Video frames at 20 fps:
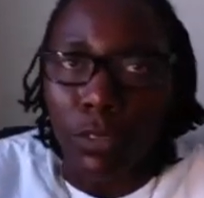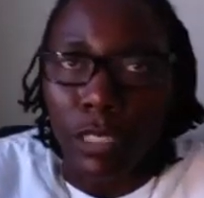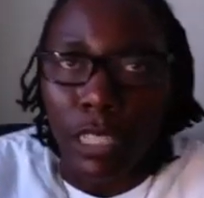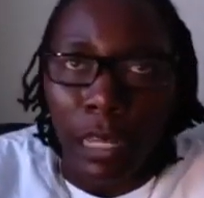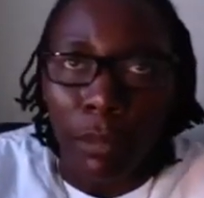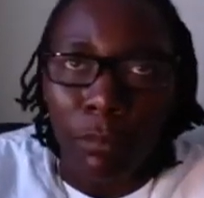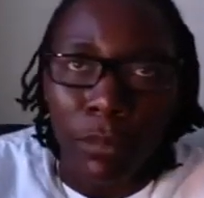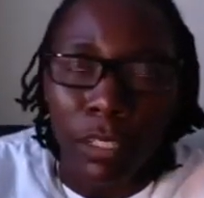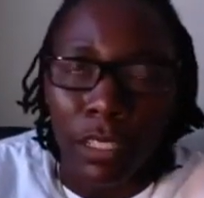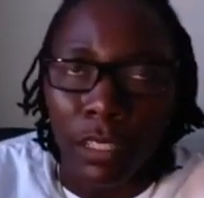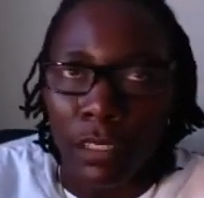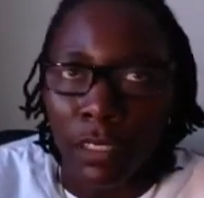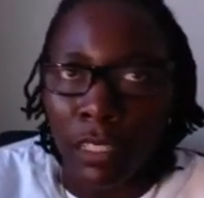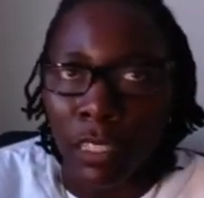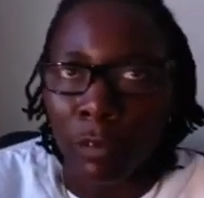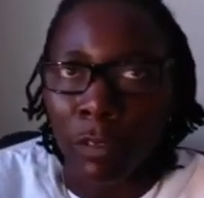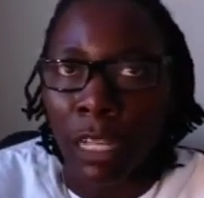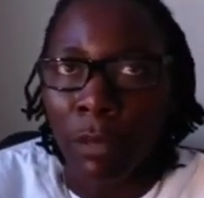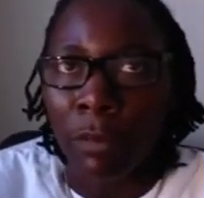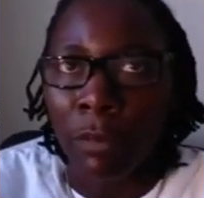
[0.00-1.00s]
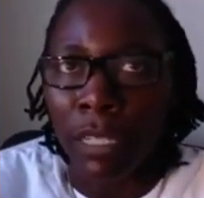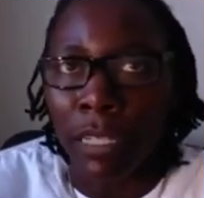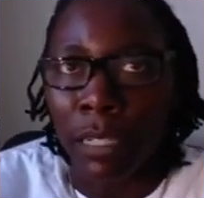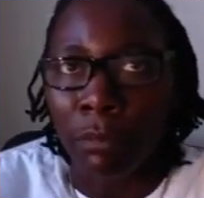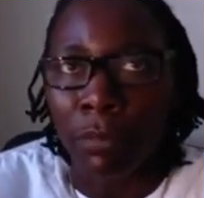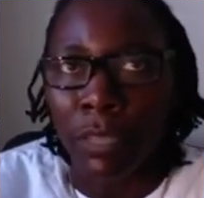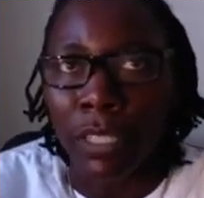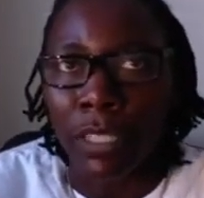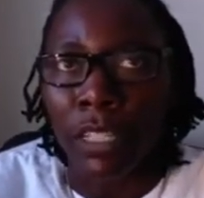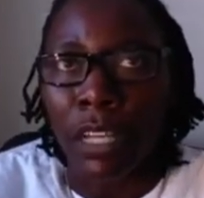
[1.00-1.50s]
When I'm at a
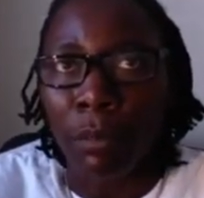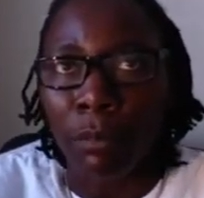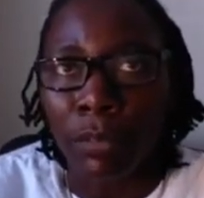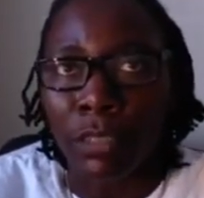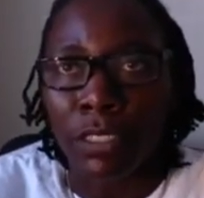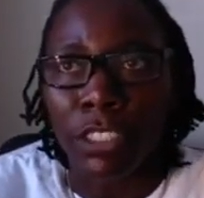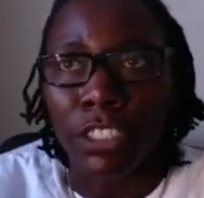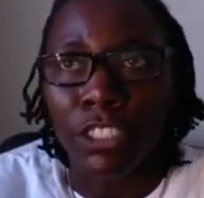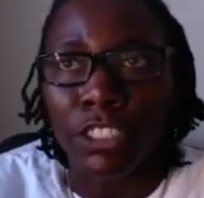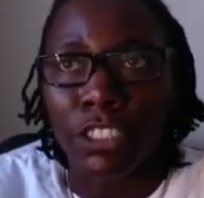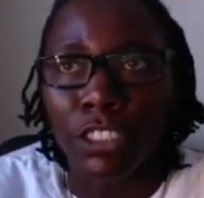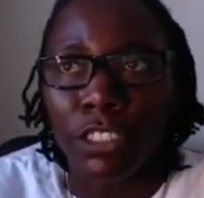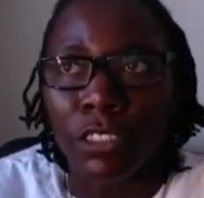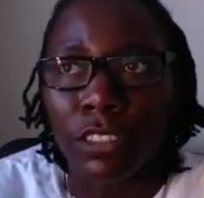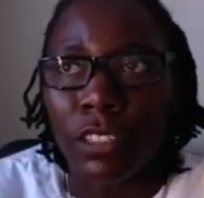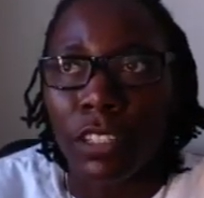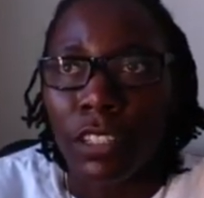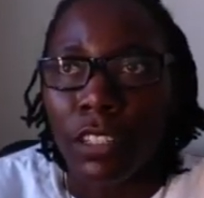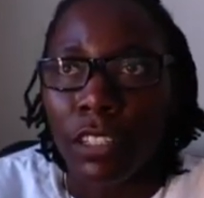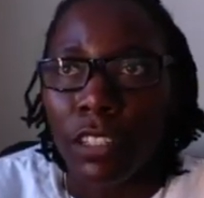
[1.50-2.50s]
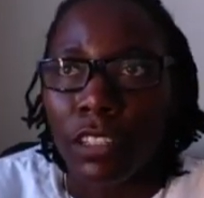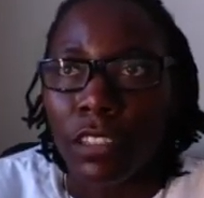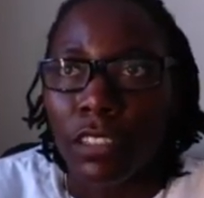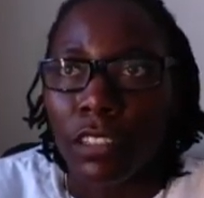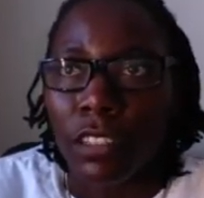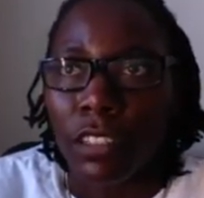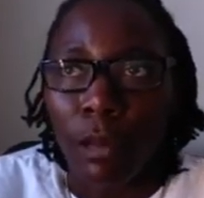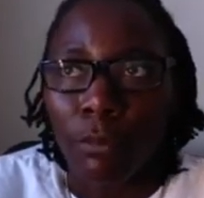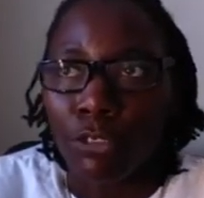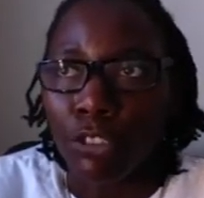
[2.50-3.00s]
big competition,
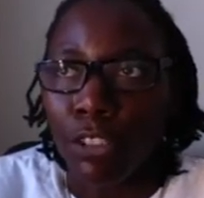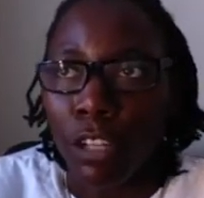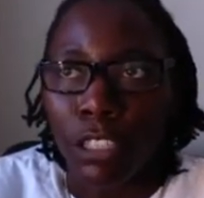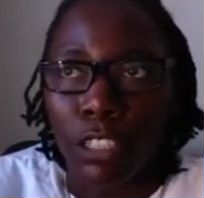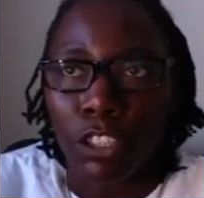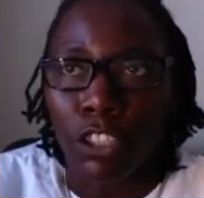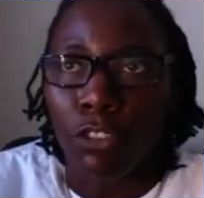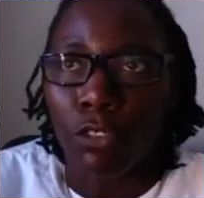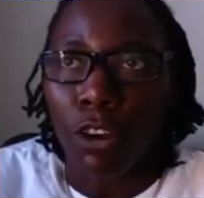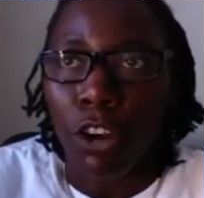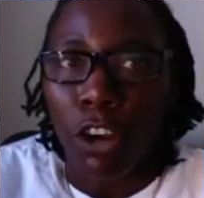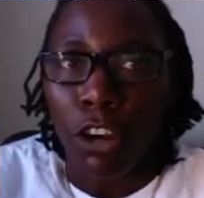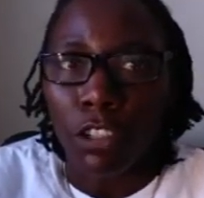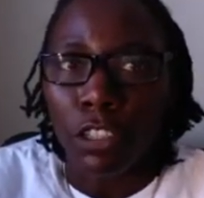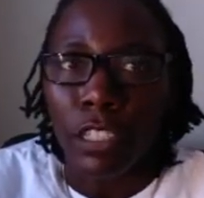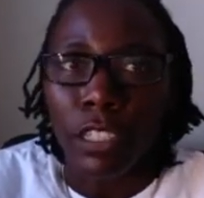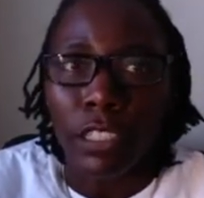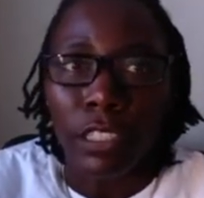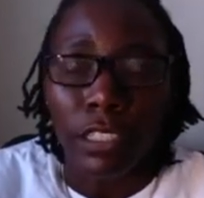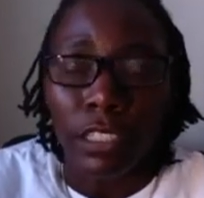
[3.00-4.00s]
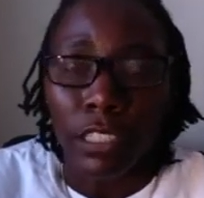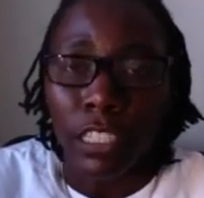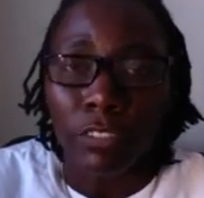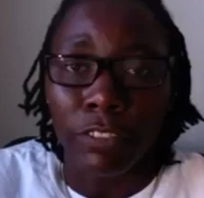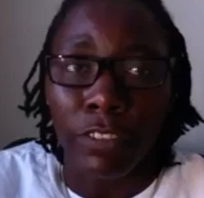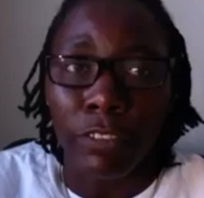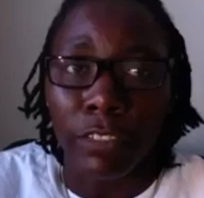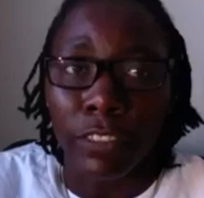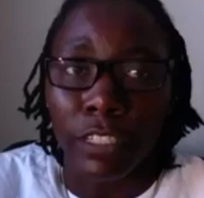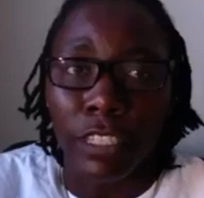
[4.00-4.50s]
I'm trying to go all in and give
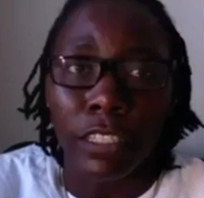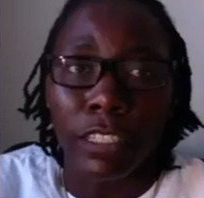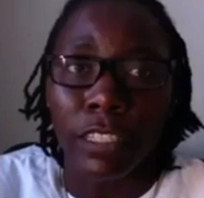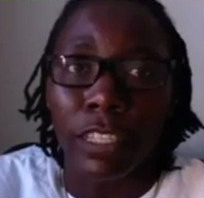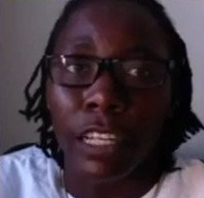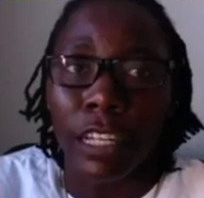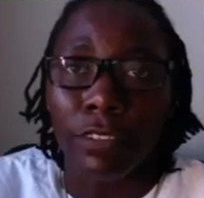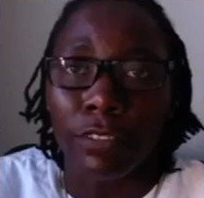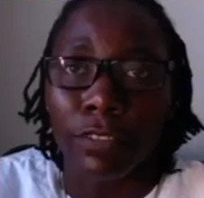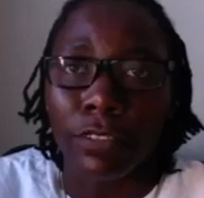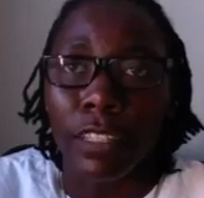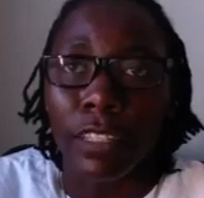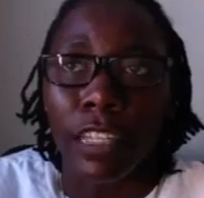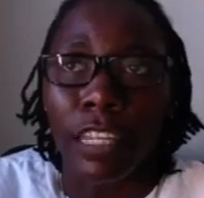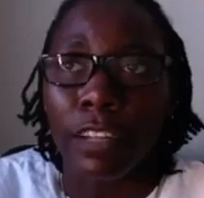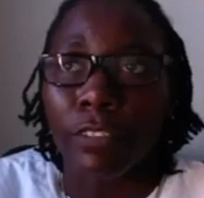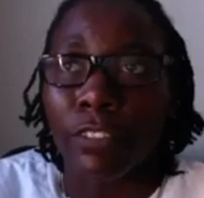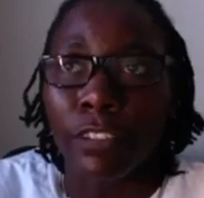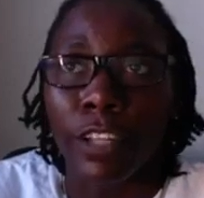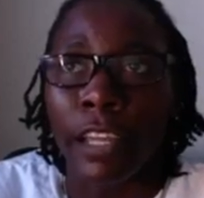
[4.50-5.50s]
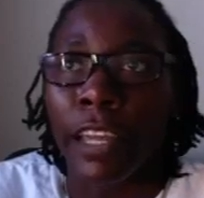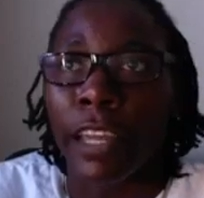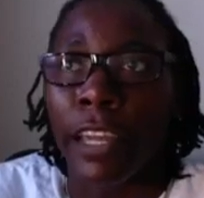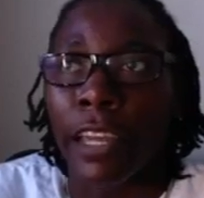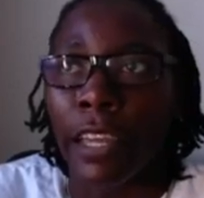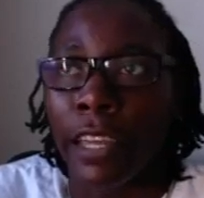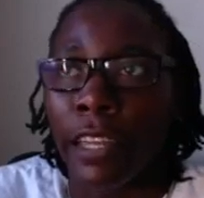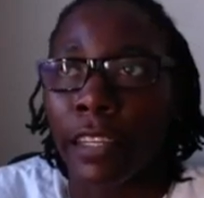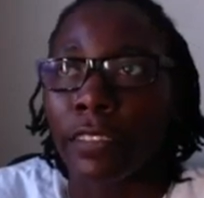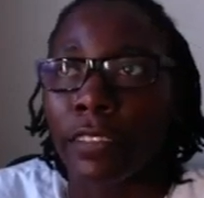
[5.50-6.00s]
everything that I've ever
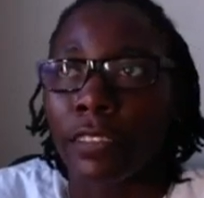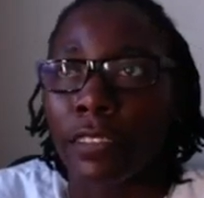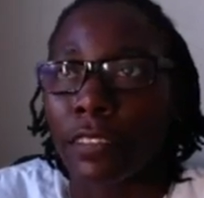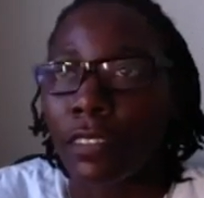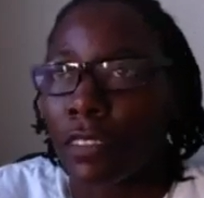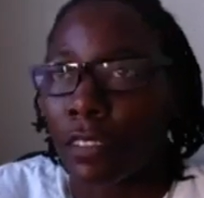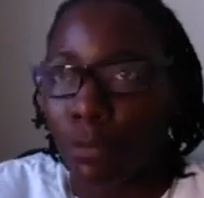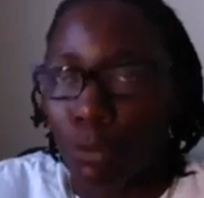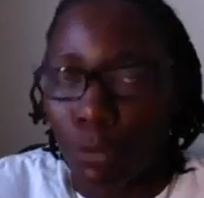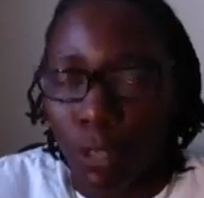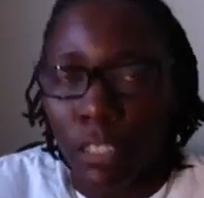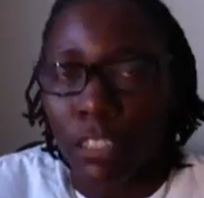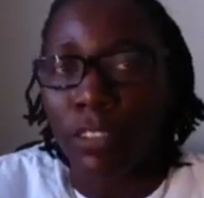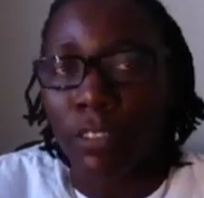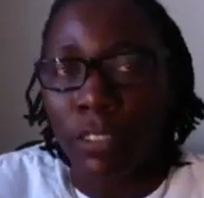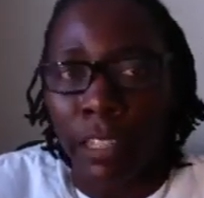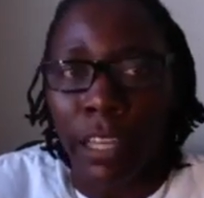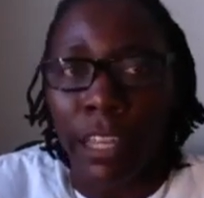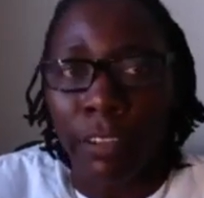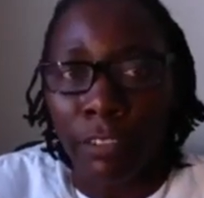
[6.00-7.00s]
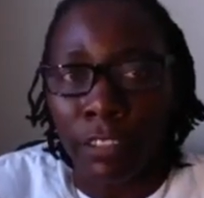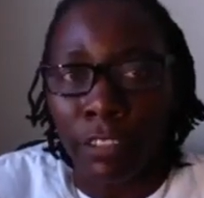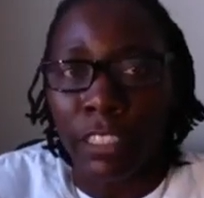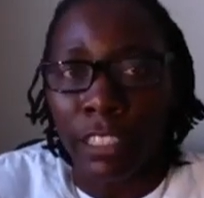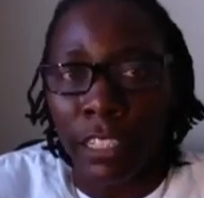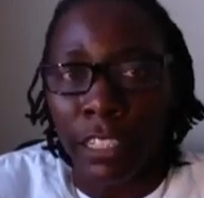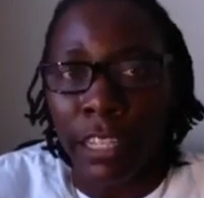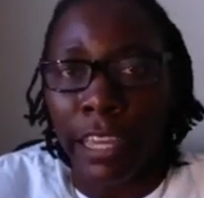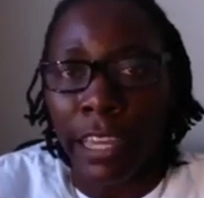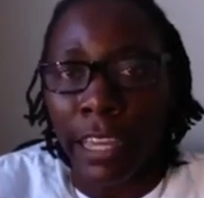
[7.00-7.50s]
had, the rest of everything
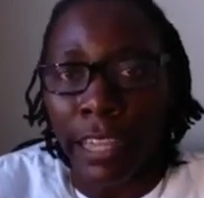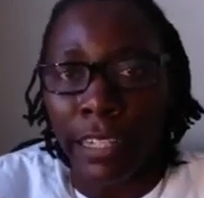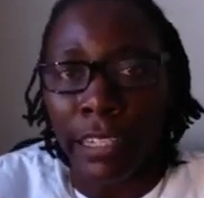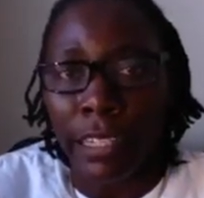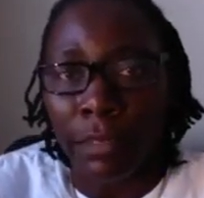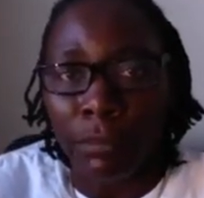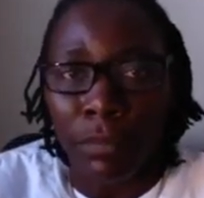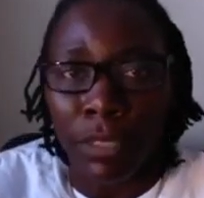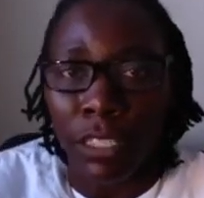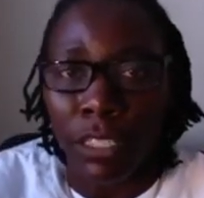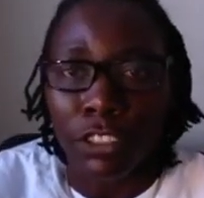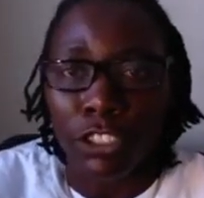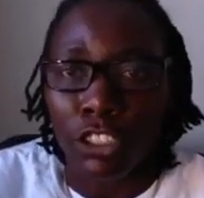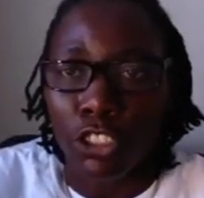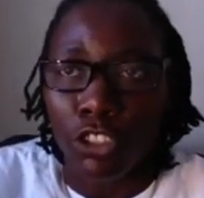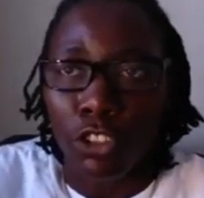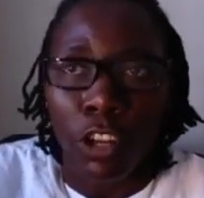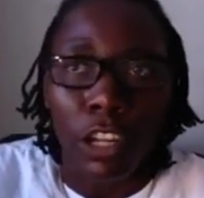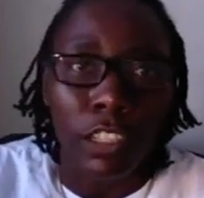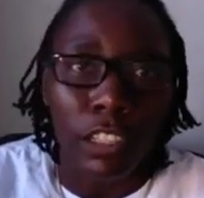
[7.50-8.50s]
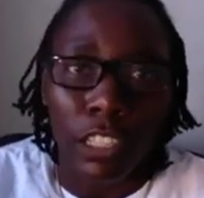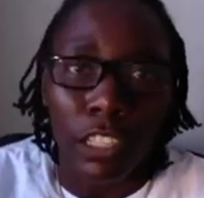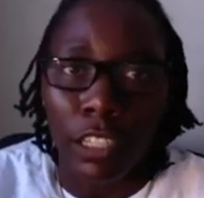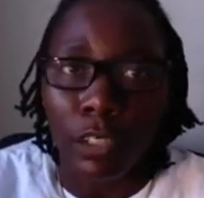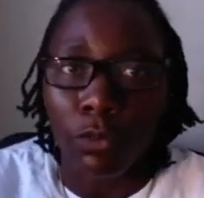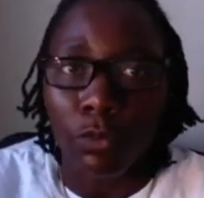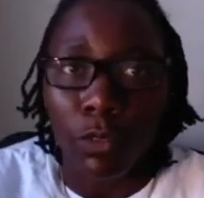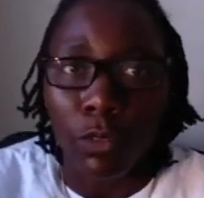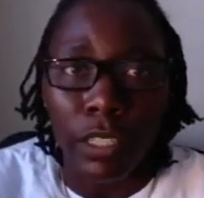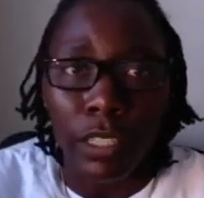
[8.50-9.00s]
that I had in me to go out there
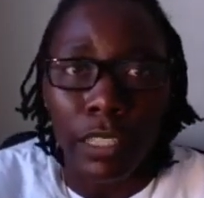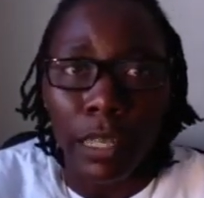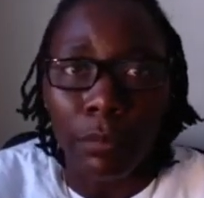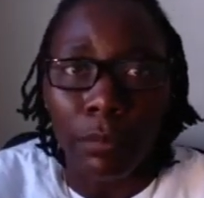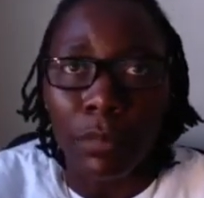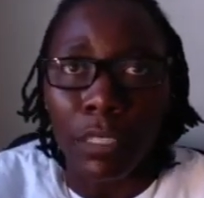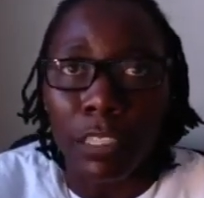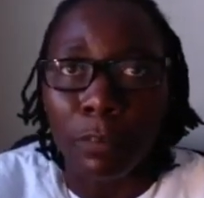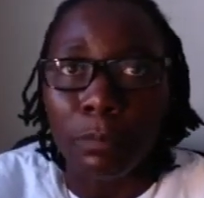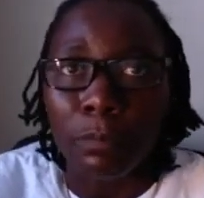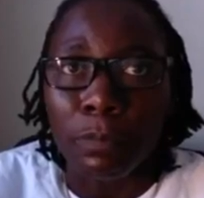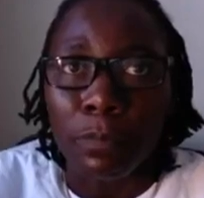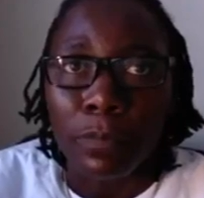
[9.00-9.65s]
and win that meet.